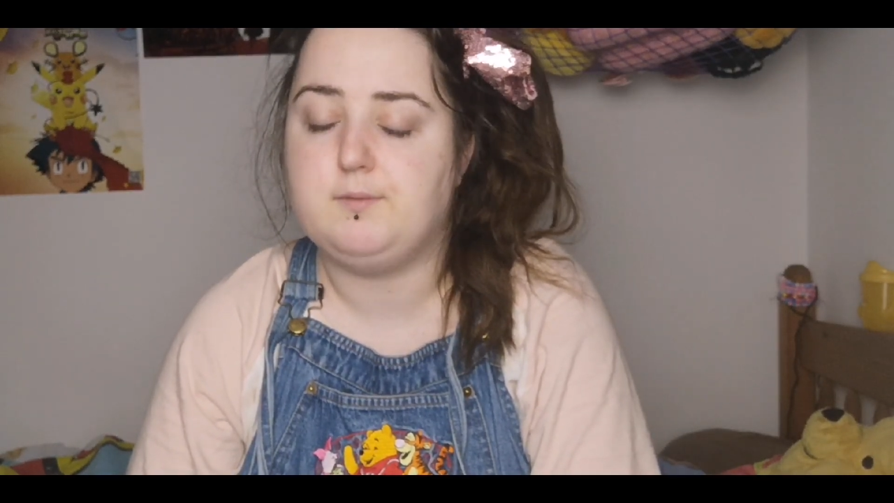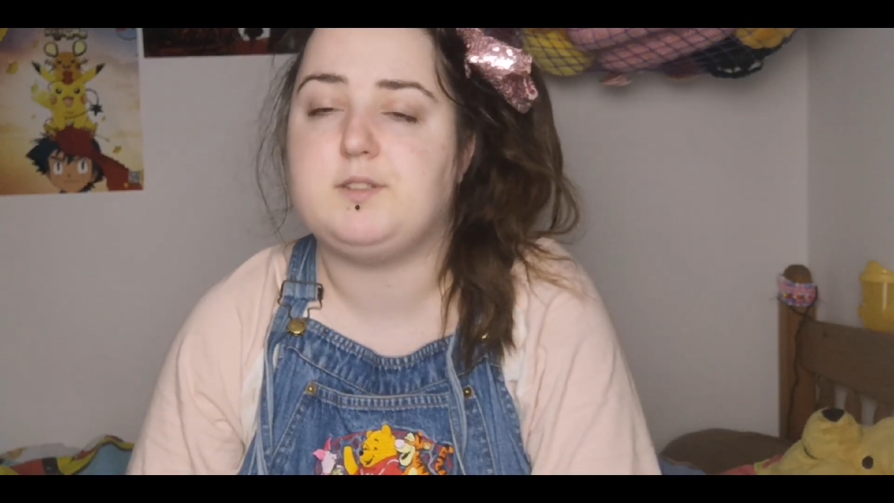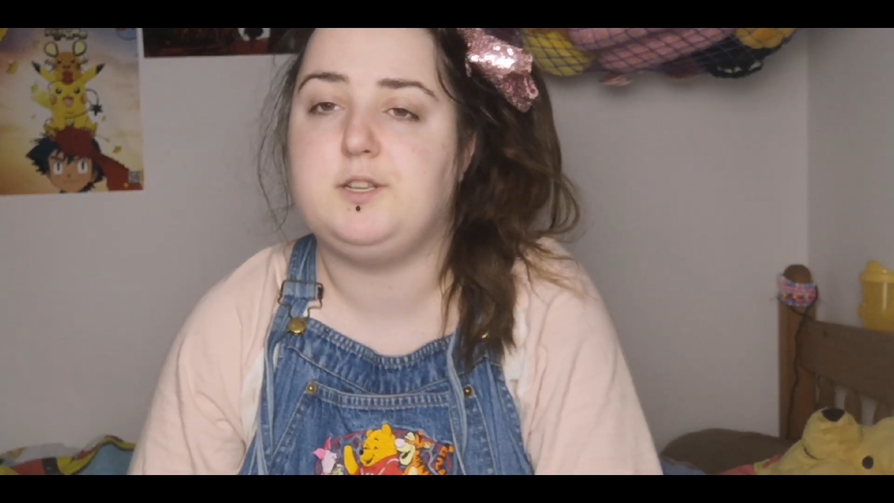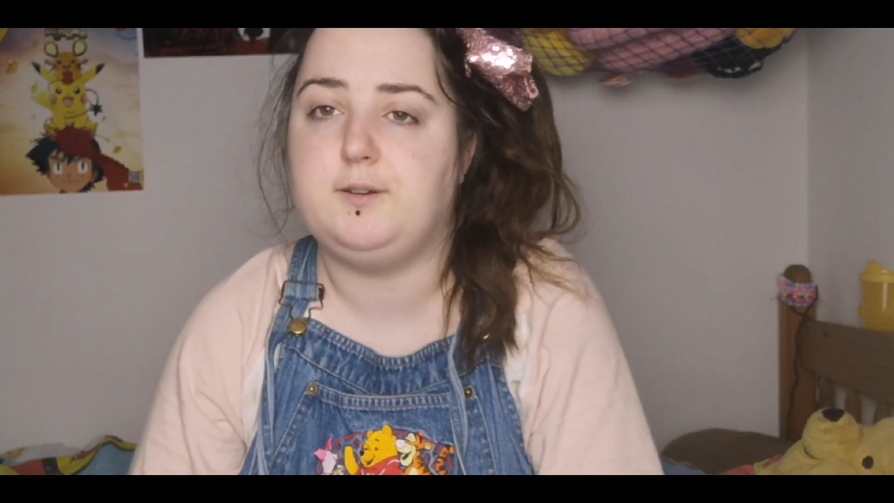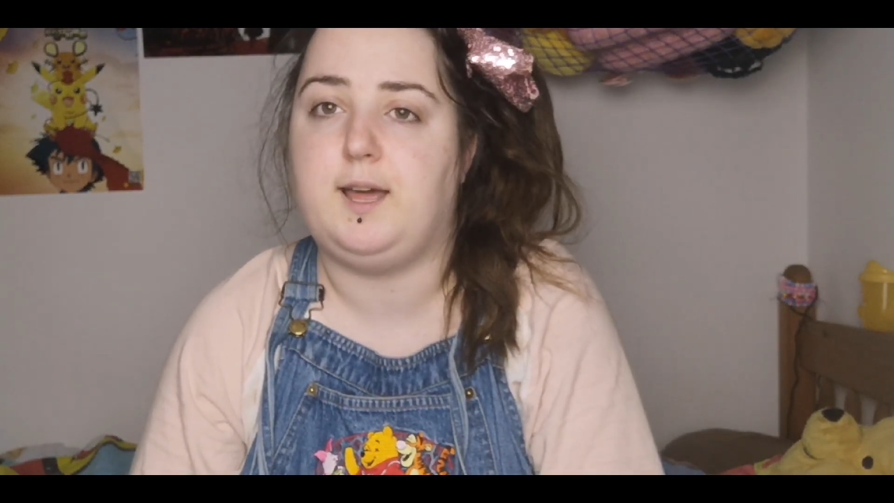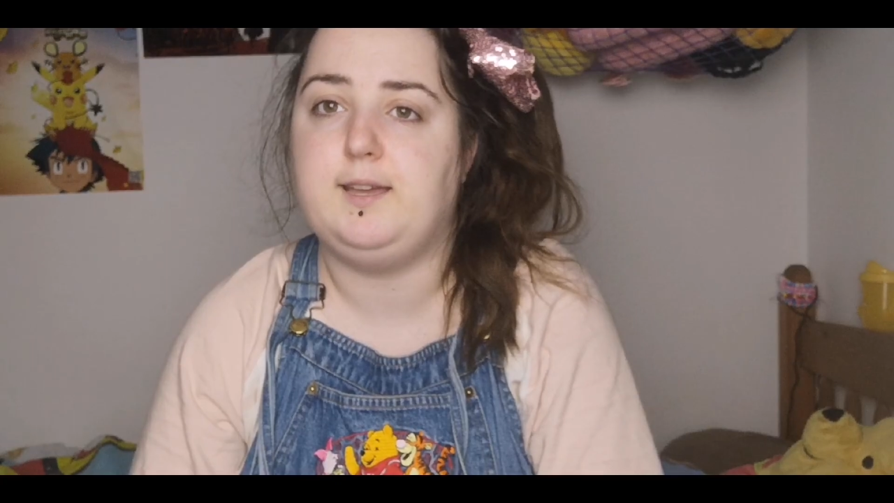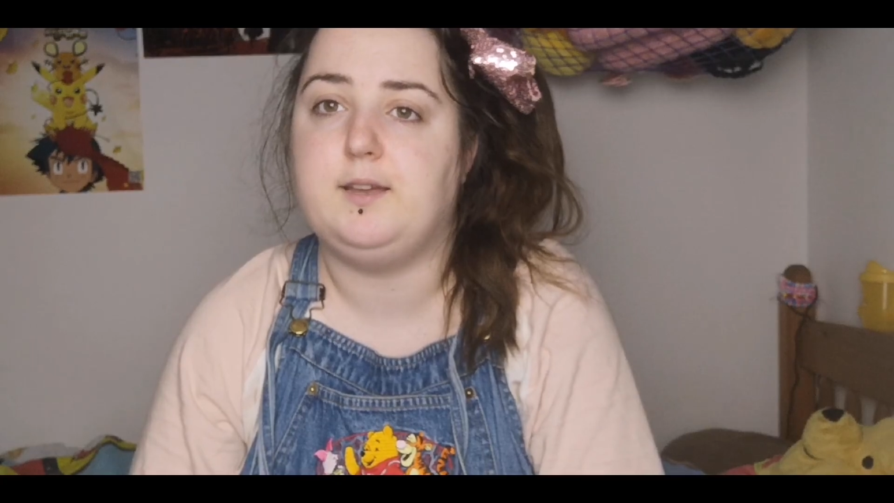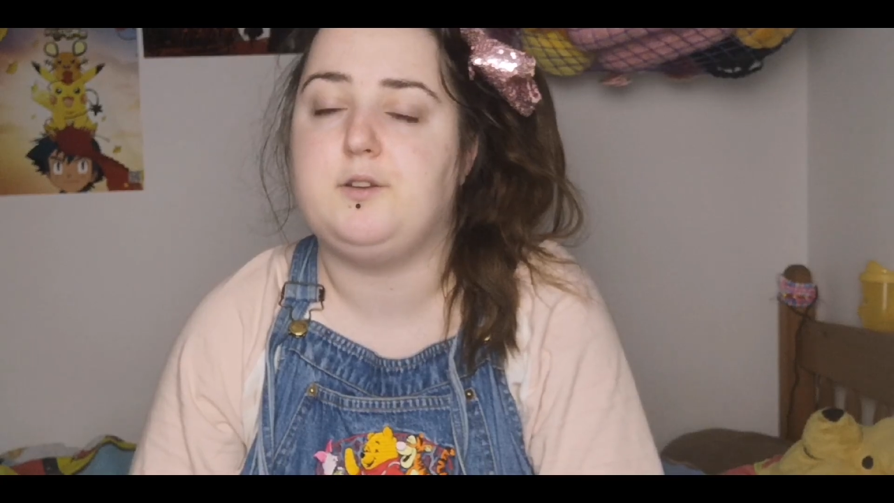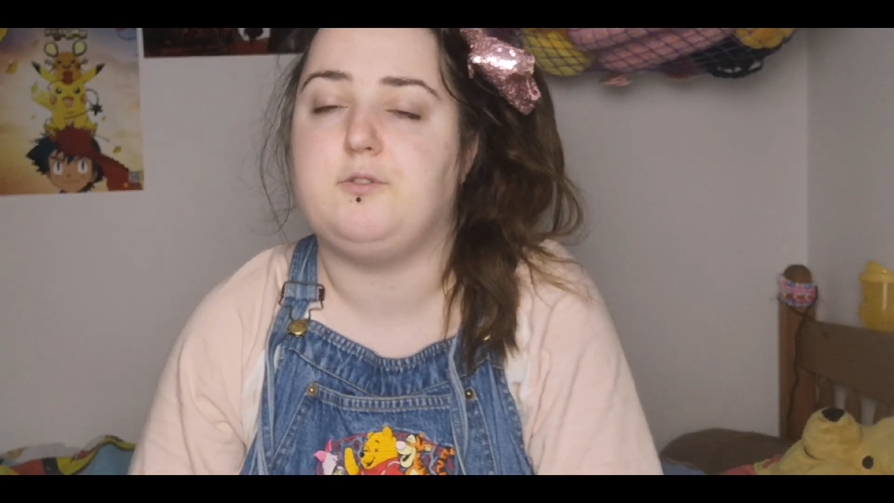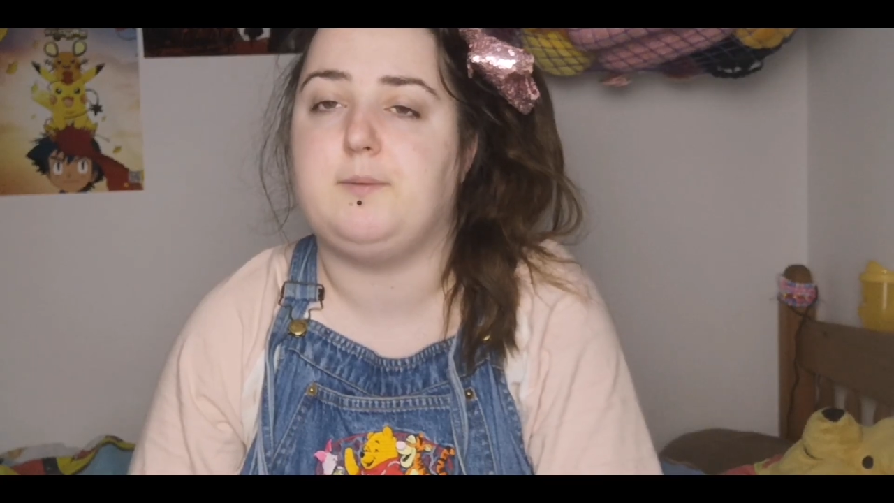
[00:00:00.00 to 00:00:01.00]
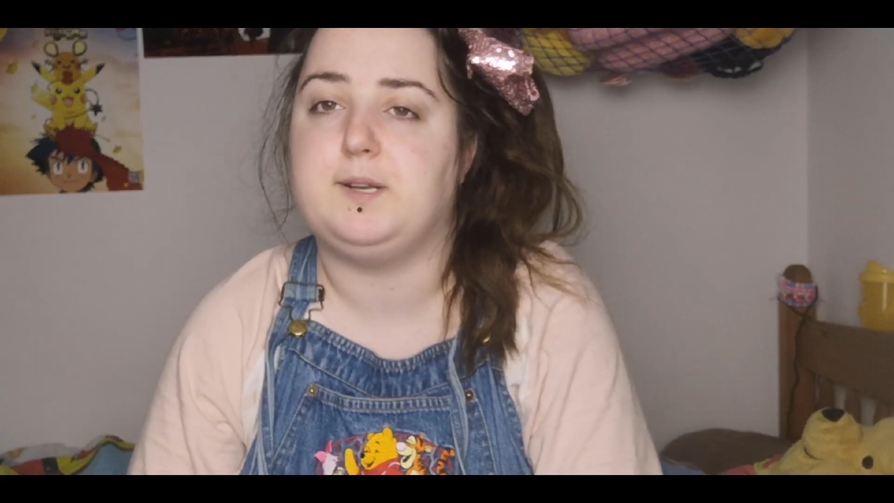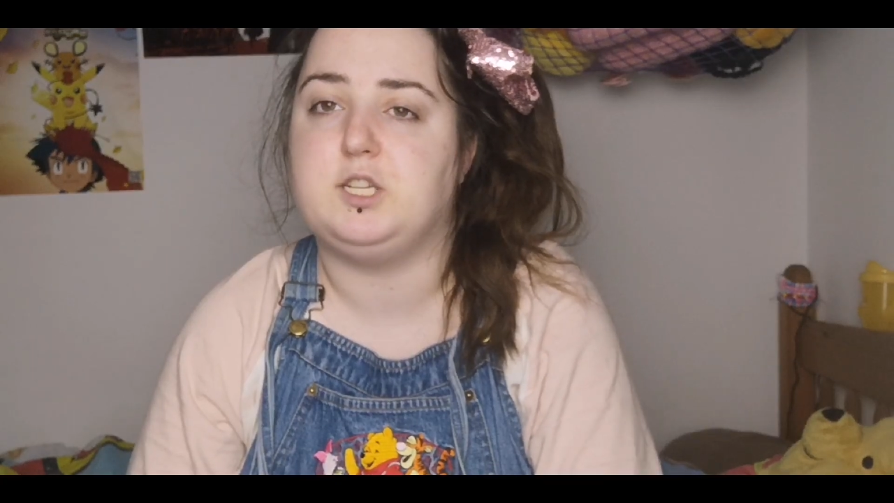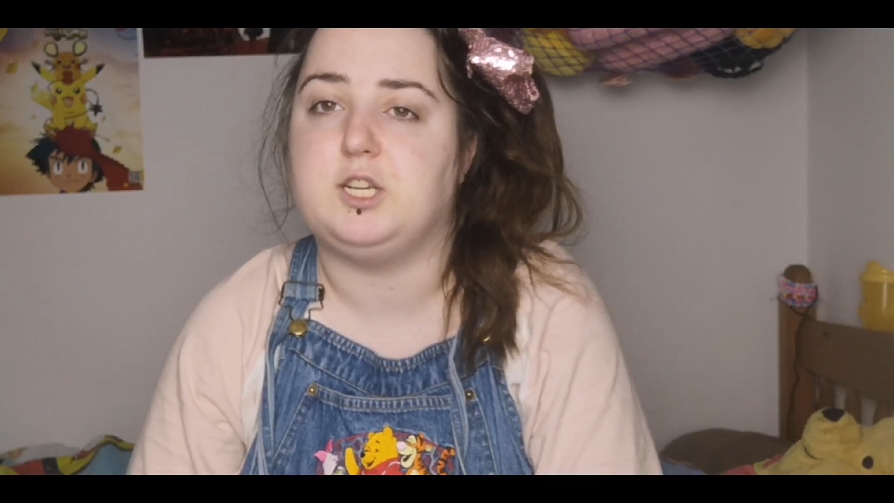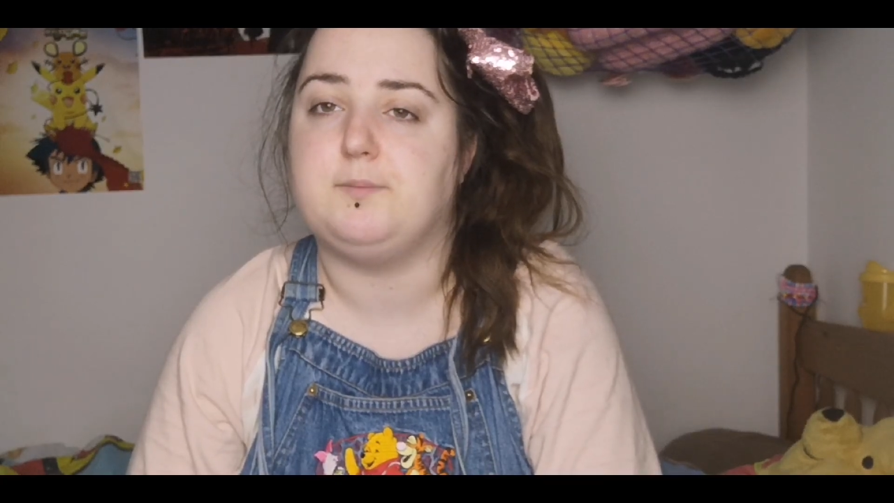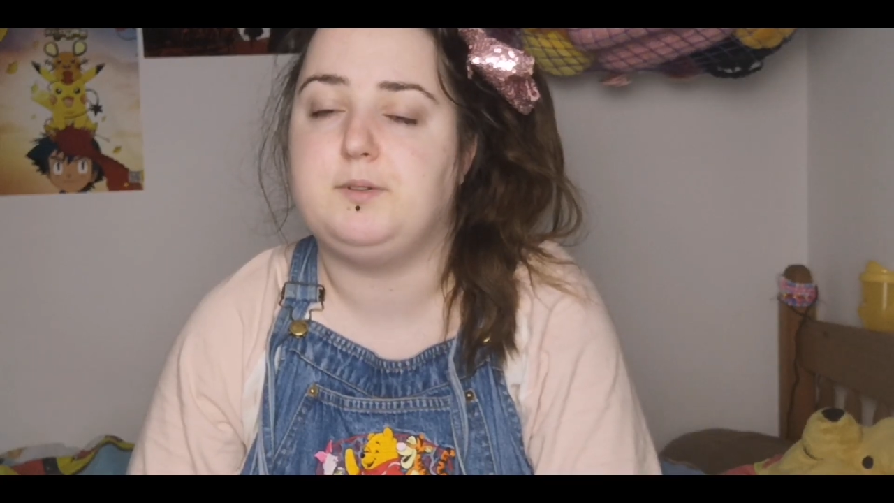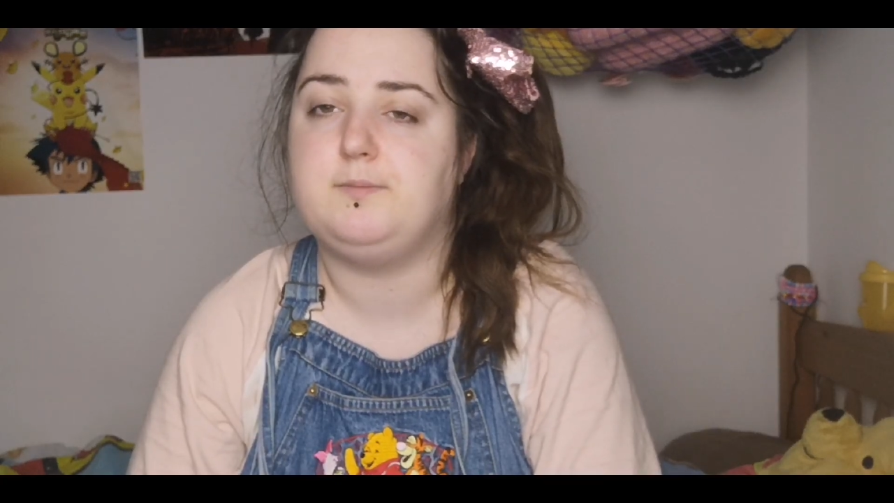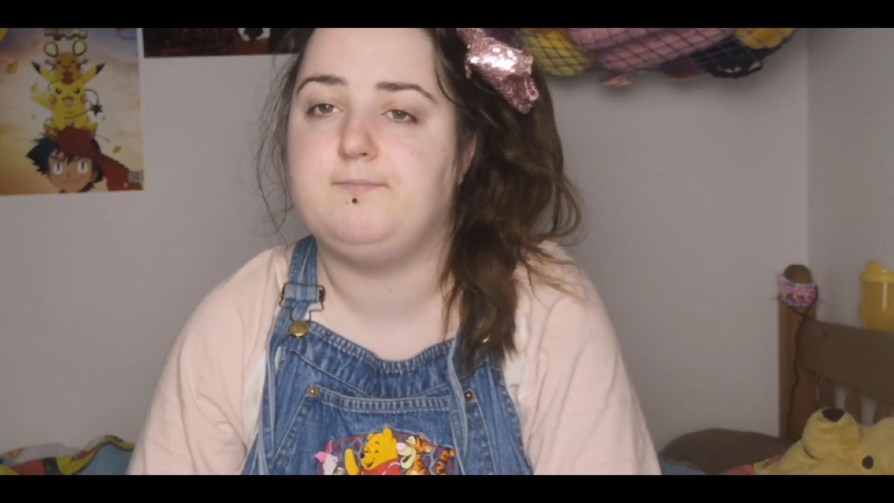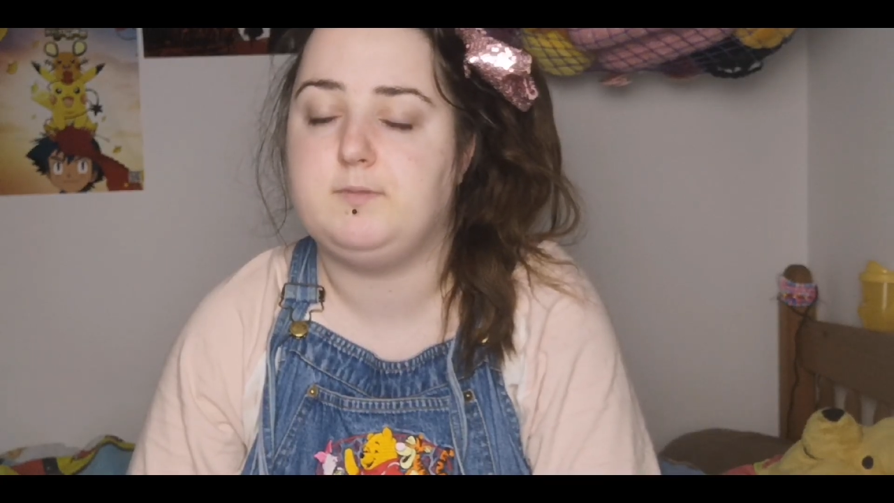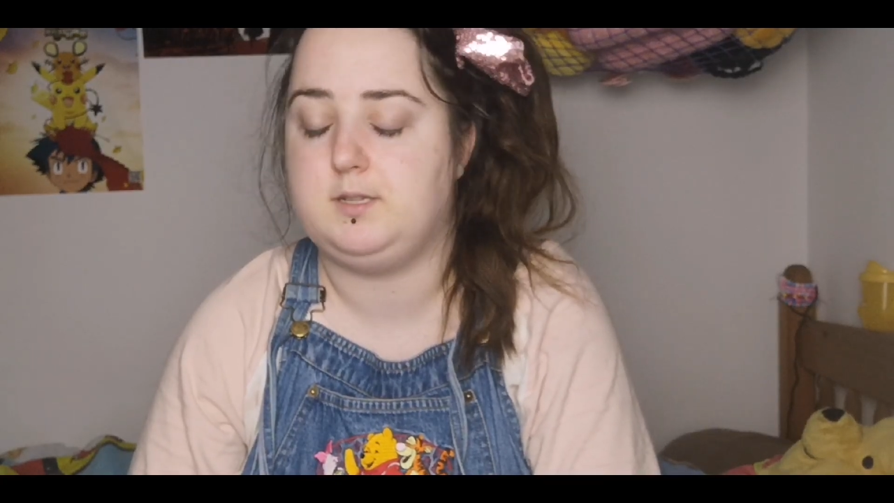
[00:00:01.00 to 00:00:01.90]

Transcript: it was too late, it had already been shipped.